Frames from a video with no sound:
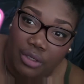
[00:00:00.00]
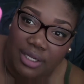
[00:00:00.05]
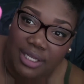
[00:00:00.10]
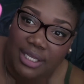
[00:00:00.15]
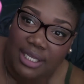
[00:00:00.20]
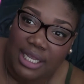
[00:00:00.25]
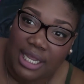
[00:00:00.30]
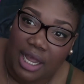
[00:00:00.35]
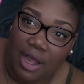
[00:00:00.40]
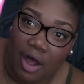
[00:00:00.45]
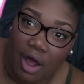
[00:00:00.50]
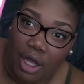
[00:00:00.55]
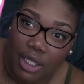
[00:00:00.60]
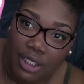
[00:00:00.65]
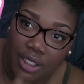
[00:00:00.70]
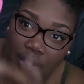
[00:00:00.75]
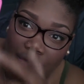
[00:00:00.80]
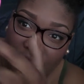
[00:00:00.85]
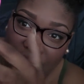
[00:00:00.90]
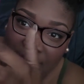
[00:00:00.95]
you to see it
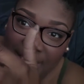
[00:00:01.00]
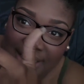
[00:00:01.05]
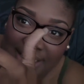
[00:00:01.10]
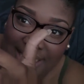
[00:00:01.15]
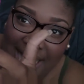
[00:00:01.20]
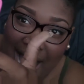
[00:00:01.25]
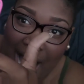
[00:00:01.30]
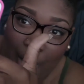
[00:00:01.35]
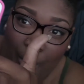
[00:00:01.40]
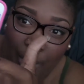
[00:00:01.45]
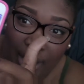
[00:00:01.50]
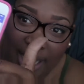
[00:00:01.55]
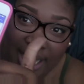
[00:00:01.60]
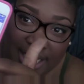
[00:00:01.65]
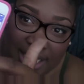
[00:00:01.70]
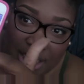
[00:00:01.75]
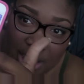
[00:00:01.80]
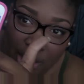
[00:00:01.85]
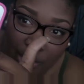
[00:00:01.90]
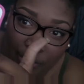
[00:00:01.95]
also. This is our
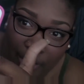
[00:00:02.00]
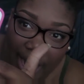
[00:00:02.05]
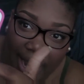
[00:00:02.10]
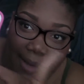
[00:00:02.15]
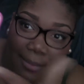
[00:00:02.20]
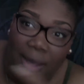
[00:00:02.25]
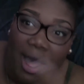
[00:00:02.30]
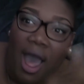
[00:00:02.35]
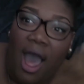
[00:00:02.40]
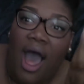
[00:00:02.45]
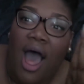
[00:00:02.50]
Instagram,